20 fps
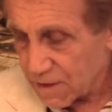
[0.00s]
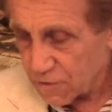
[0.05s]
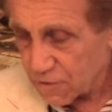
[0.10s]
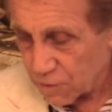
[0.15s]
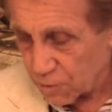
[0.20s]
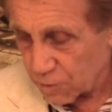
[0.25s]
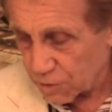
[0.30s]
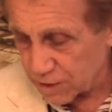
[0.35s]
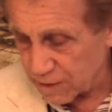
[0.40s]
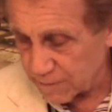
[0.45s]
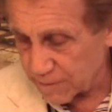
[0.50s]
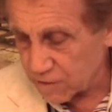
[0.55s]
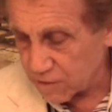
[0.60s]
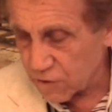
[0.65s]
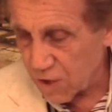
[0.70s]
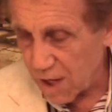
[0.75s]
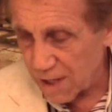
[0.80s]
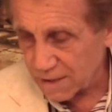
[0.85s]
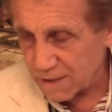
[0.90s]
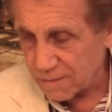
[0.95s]
So we're going to be
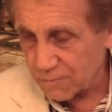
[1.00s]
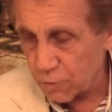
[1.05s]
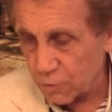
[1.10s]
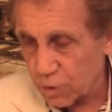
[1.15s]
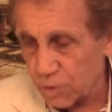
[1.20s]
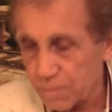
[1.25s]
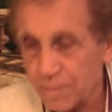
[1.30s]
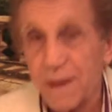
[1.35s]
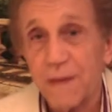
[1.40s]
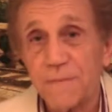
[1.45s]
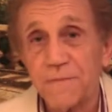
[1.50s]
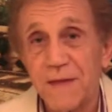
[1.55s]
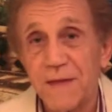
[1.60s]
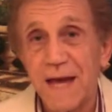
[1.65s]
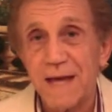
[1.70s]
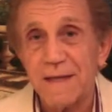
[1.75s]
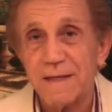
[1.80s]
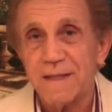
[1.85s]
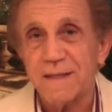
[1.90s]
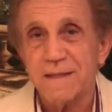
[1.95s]
talking more about
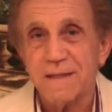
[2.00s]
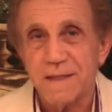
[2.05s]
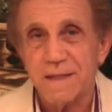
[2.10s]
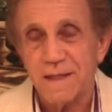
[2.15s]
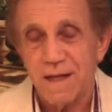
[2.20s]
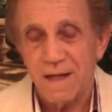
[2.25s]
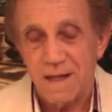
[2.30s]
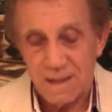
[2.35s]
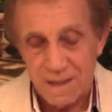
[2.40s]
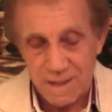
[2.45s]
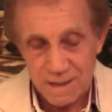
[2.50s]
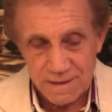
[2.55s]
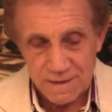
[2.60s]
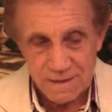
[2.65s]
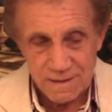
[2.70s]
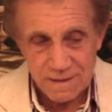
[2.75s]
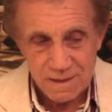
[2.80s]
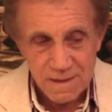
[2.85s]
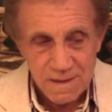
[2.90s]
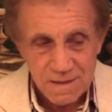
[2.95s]
that in
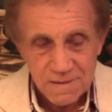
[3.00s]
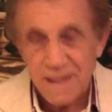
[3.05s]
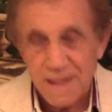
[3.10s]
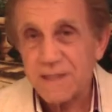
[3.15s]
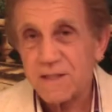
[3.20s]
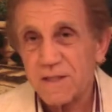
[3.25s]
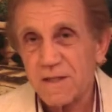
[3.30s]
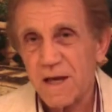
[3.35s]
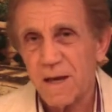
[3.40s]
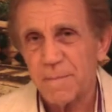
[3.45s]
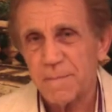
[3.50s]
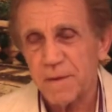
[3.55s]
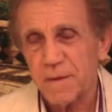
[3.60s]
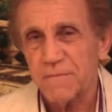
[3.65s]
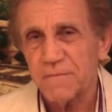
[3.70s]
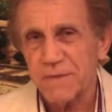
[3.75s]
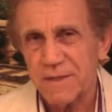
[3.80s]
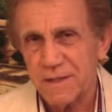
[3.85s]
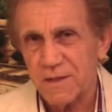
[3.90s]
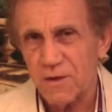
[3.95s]
the next couple
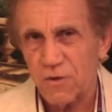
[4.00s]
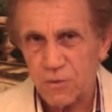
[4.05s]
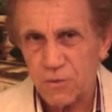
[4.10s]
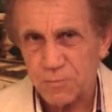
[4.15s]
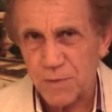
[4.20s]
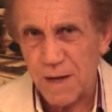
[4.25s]
of videos,